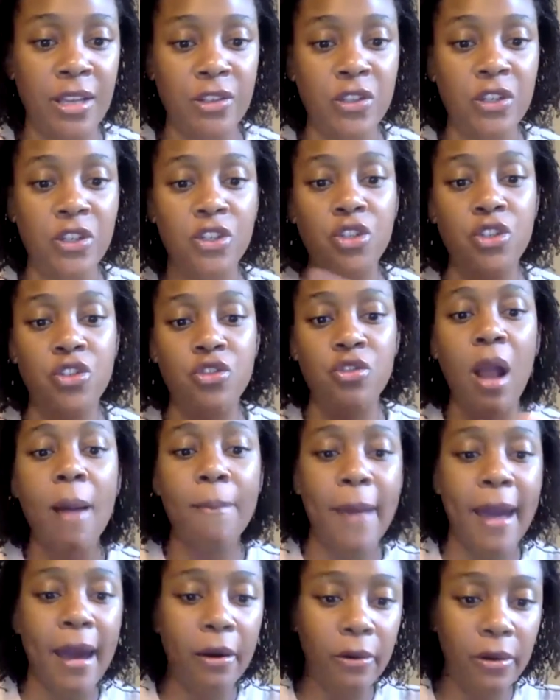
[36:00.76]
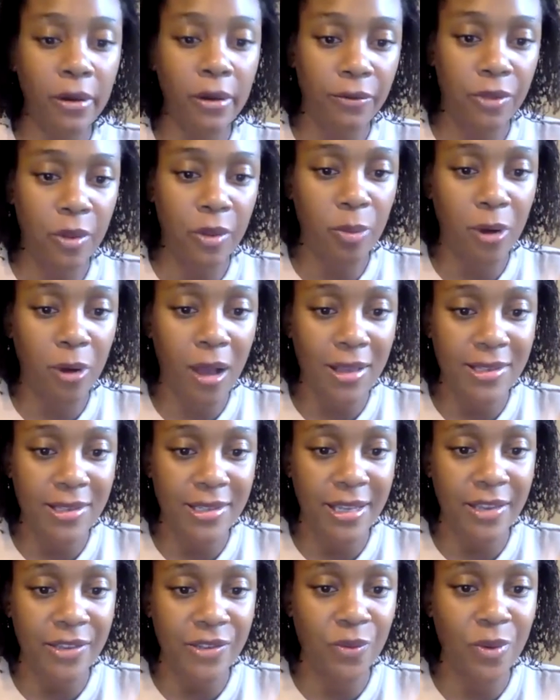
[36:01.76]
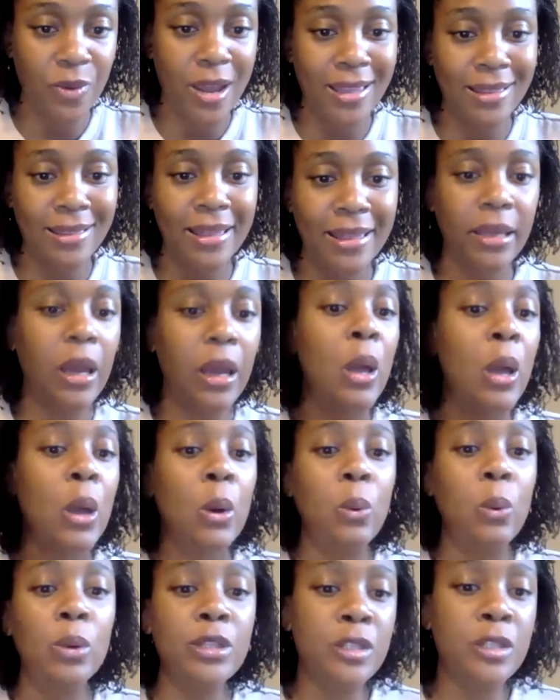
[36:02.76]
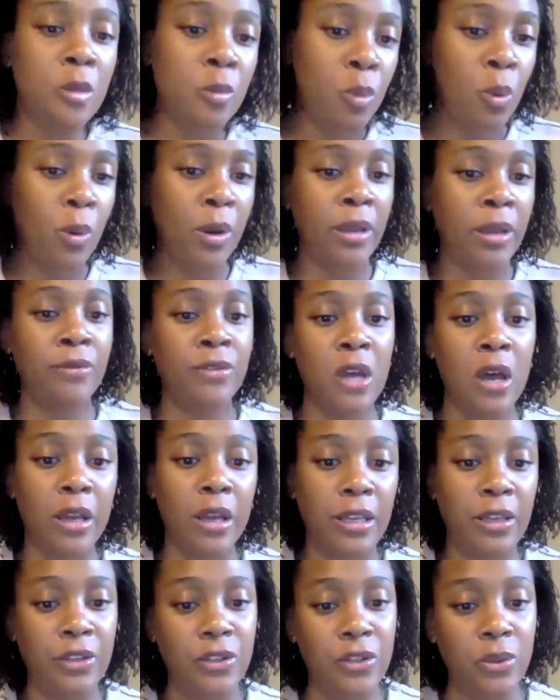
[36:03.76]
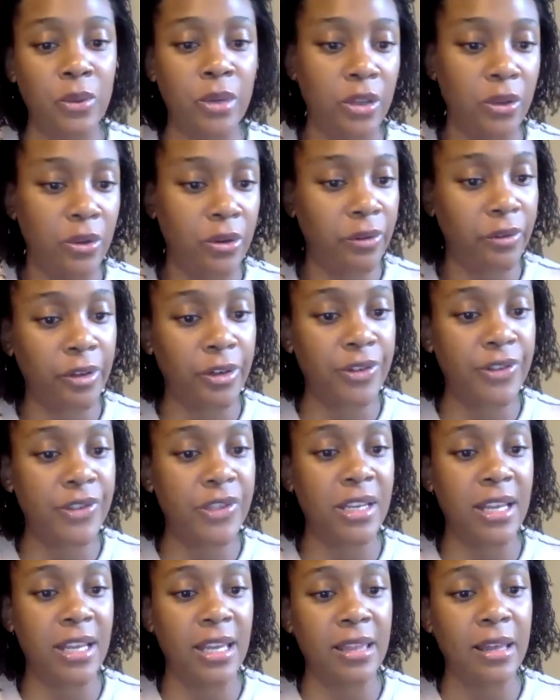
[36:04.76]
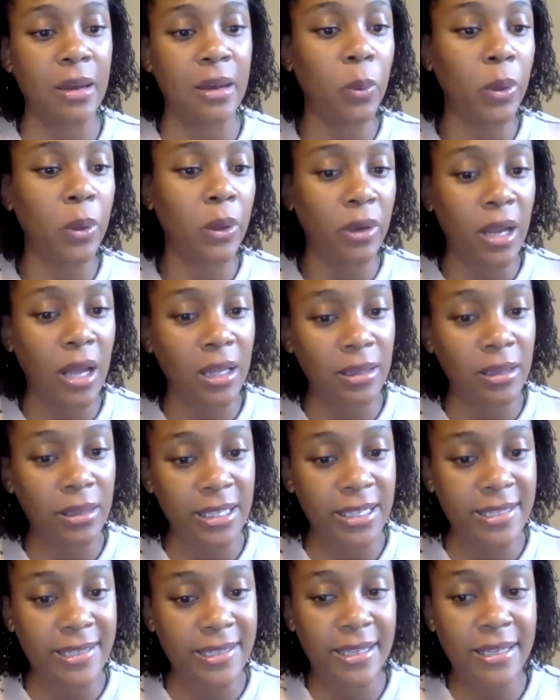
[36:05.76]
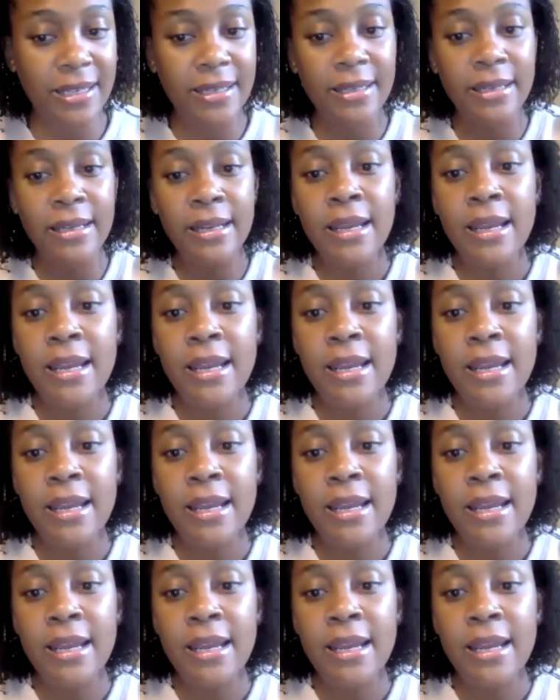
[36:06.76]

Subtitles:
to drop out of the process, right? Like, what's the point of talking to a university that will not listen?